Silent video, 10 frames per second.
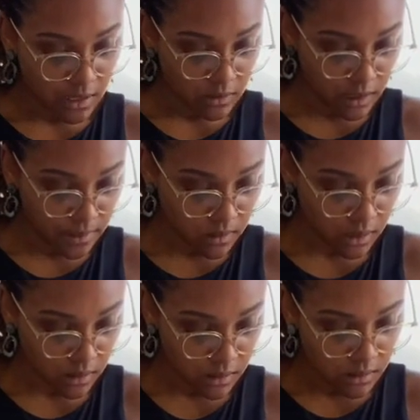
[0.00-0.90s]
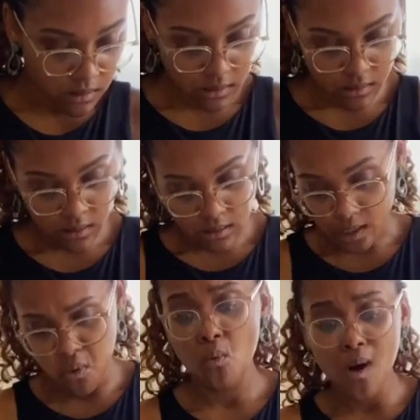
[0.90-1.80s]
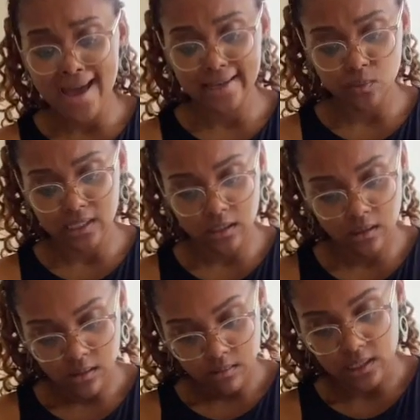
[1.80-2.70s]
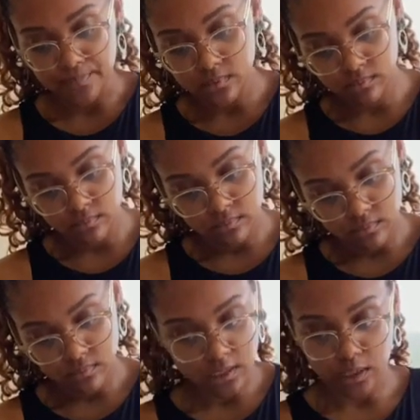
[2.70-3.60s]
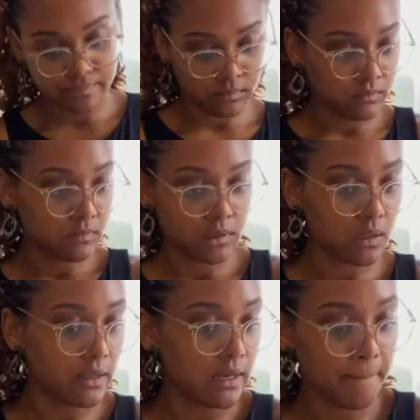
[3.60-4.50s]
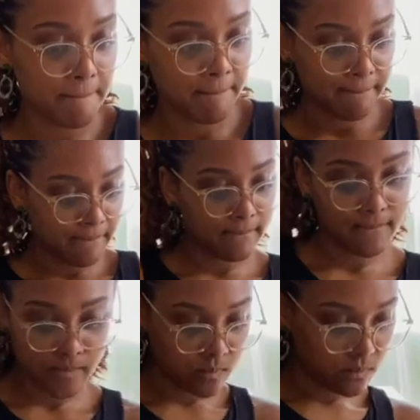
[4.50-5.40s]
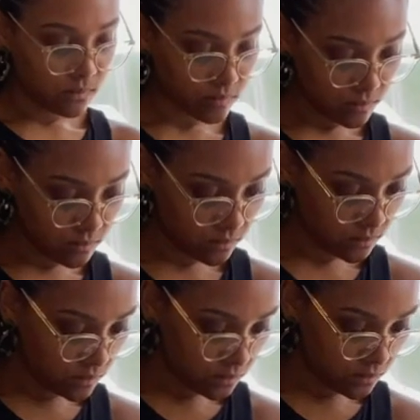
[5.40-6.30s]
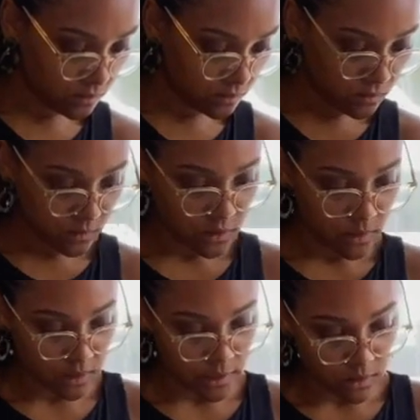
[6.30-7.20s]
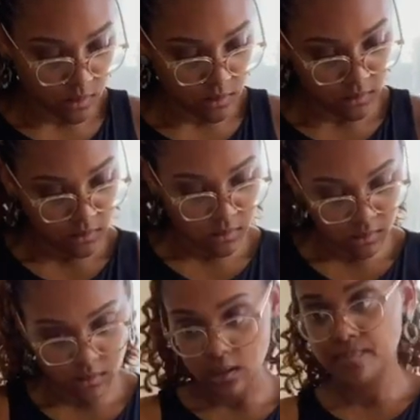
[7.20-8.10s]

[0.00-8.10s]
So yeah, just so you guys know, I used about a half cup of cherries, dried cherries, in each of these, maybe a little bit more,